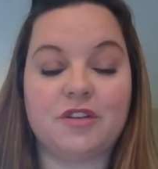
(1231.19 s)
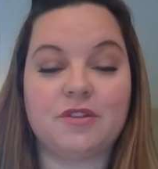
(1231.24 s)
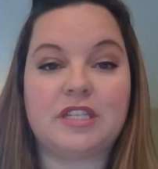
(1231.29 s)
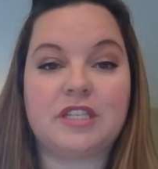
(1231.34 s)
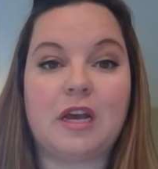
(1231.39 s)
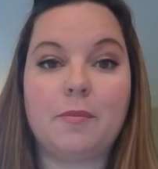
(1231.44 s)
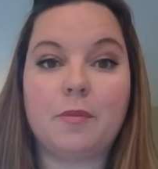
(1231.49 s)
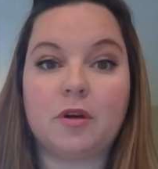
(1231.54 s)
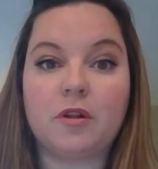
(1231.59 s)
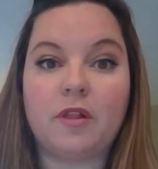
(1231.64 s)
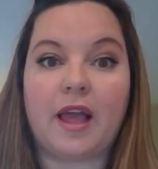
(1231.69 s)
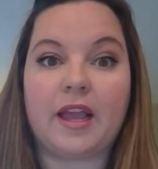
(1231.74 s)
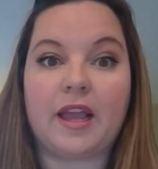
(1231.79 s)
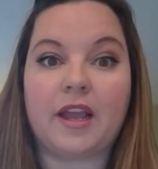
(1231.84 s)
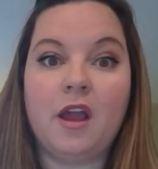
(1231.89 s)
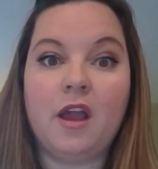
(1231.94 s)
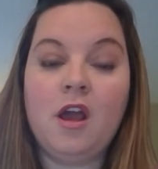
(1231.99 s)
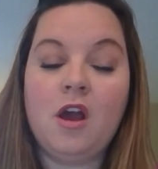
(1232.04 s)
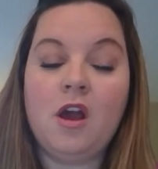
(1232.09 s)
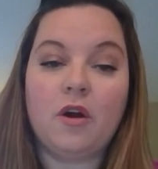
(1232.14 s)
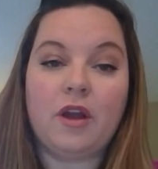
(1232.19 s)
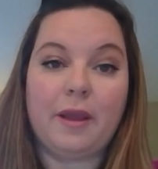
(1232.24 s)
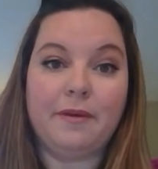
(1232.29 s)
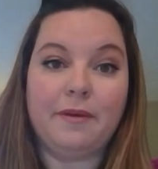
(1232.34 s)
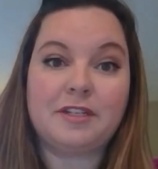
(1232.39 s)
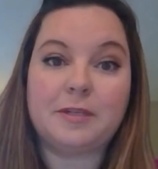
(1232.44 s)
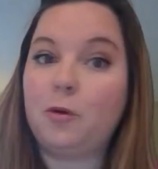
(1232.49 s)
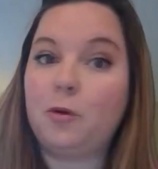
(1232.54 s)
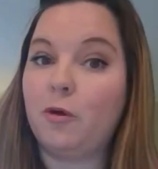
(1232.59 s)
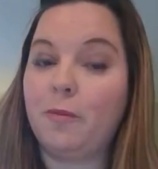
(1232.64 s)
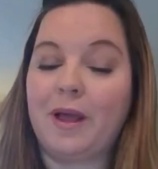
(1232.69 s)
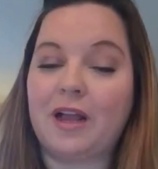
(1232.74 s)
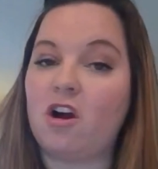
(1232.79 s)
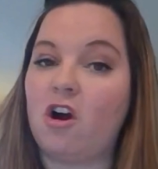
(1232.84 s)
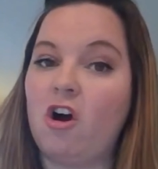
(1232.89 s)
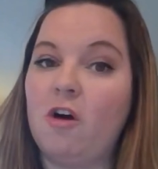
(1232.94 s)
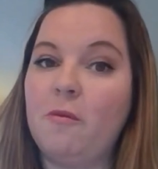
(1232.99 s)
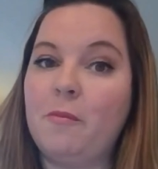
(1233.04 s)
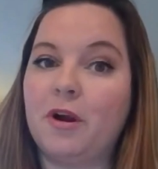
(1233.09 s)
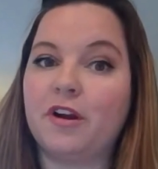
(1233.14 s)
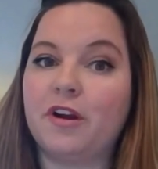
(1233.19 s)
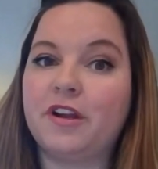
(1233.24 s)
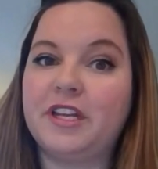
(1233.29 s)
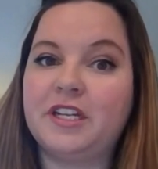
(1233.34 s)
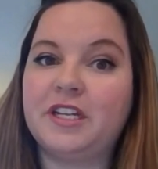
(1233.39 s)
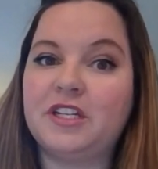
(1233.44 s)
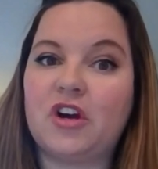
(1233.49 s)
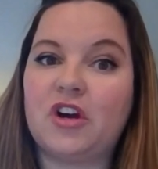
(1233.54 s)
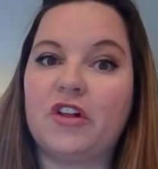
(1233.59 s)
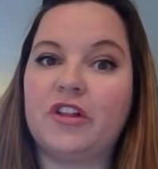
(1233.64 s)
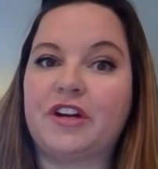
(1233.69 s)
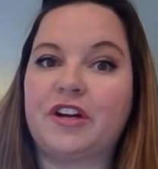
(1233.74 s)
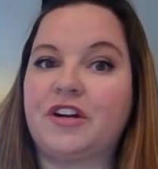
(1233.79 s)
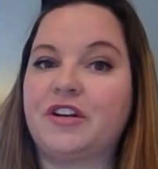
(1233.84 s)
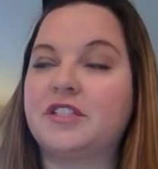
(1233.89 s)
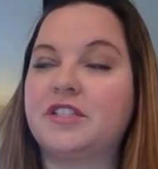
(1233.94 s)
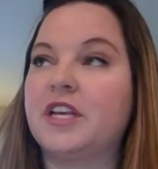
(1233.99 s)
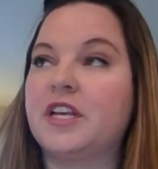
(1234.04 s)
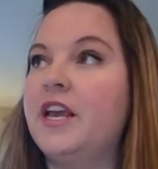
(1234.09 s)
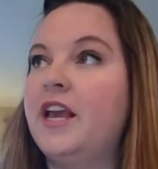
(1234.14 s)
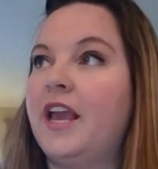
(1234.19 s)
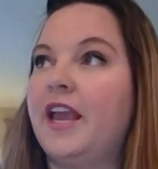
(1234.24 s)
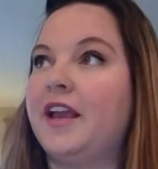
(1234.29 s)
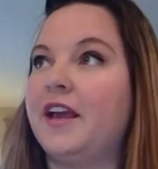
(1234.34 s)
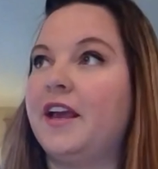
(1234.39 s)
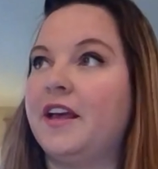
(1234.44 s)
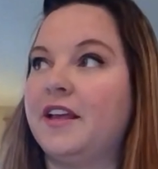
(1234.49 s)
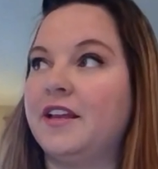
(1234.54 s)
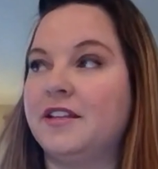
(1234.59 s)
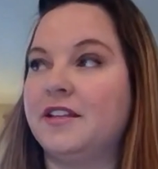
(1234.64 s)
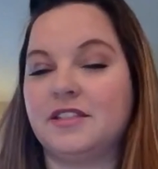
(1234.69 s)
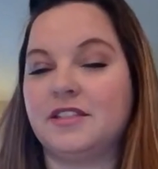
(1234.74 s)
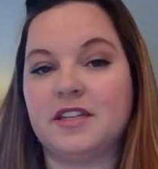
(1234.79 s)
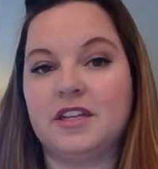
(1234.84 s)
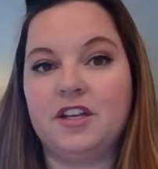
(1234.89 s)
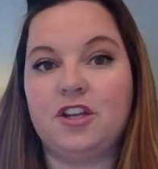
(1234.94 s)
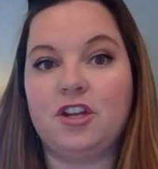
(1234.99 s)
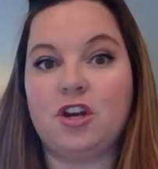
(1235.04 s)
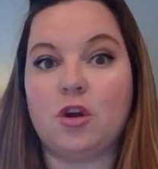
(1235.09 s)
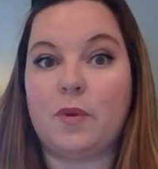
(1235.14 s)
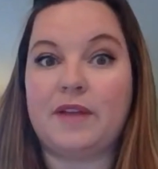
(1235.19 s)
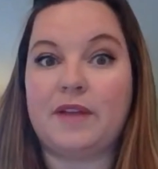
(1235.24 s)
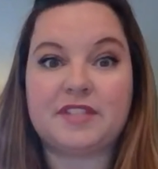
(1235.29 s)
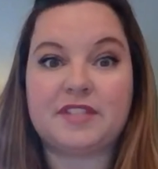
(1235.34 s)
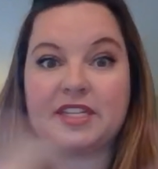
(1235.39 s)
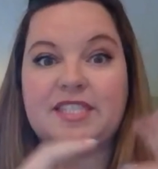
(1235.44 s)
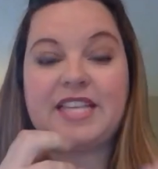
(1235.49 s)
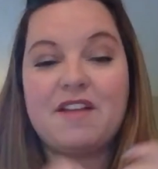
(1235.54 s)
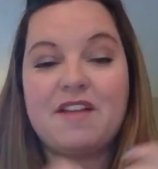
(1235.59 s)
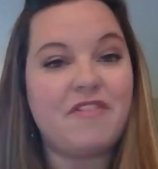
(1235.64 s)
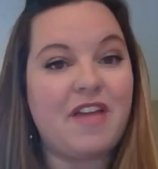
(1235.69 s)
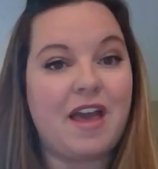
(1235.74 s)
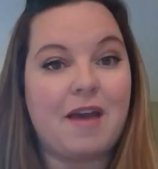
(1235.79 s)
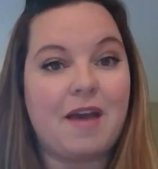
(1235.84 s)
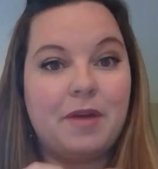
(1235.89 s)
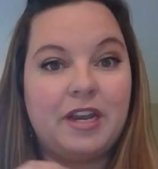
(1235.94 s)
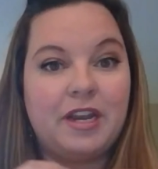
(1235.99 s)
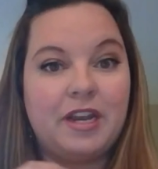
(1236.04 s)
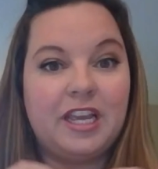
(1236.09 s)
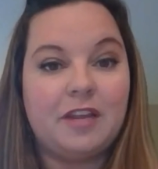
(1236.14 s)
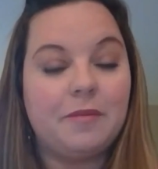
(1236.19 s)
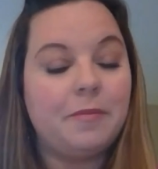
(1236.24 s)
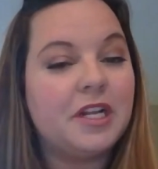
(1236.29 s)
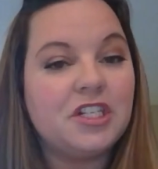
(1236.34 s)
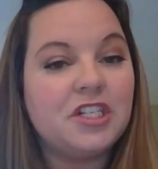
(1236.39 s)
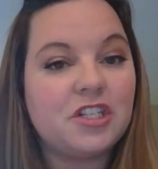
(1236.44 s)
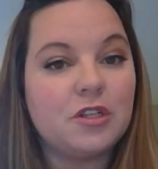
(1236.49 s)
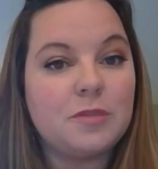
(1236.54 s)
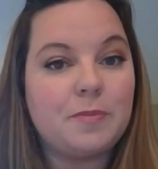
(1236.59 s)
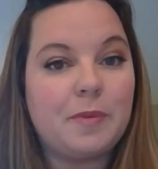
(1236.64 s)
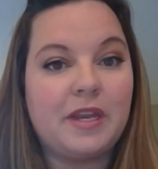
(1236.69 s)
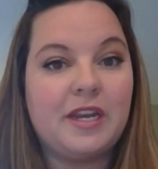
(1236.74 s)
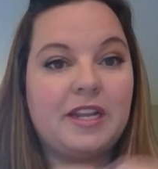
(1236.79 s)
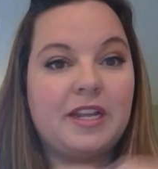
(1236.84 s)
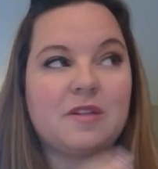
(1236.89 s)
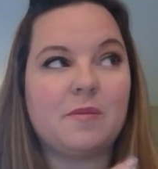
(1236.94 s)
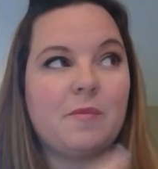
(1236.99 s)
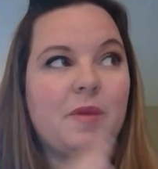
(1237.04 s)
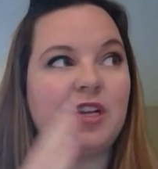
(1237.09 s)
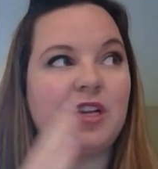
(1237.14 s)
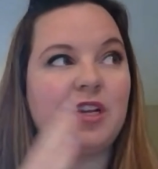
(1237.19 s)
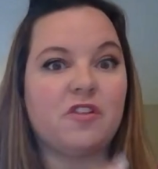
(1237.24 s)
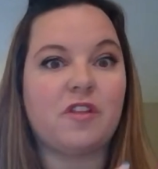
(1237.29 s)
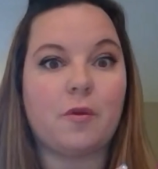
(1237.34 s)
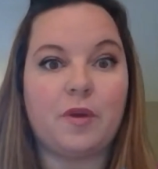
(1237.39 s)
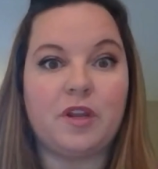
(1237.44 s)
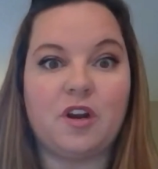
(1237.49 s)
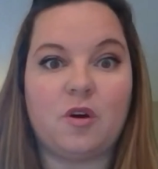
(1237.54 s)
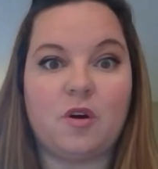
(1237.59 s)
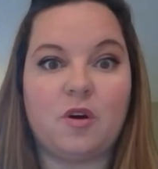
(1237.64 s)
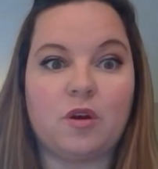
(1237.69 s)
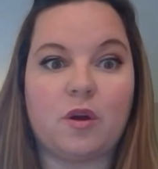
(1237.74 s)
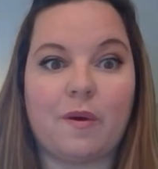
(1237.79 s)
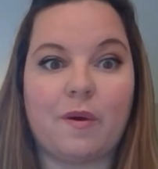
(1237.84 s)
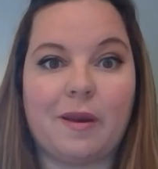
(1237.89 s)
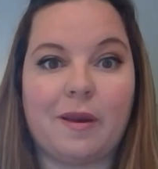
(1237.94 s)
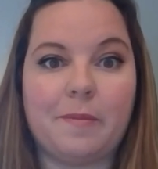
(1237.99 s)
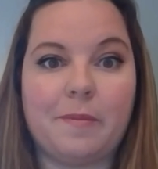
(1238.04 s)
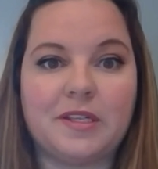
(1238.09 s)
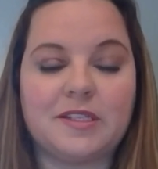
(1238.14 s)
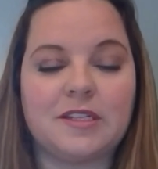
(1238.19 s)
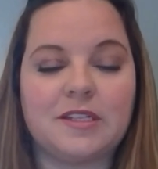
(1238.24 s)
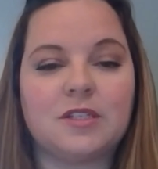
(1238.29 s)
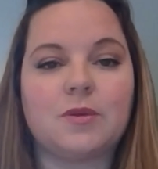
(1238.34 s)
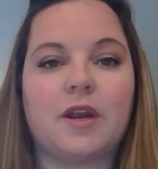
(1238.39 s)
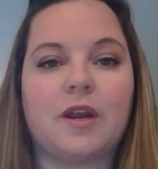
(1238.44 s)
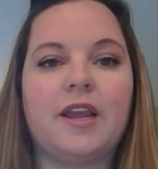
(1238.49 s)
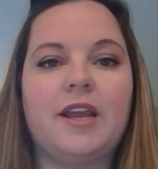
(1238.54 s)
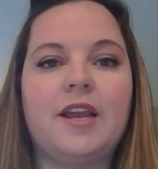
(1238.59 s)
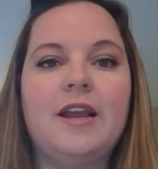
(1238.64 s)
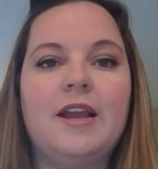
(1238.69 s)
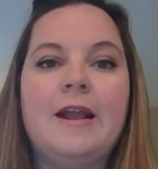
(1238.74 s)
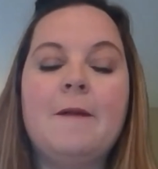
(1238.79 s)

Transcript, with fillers: Some are like, okay, we have to pull back all marketing dollars and, you know, we have to save that money and pinch those pennies and make sure that we don't go out of business, right?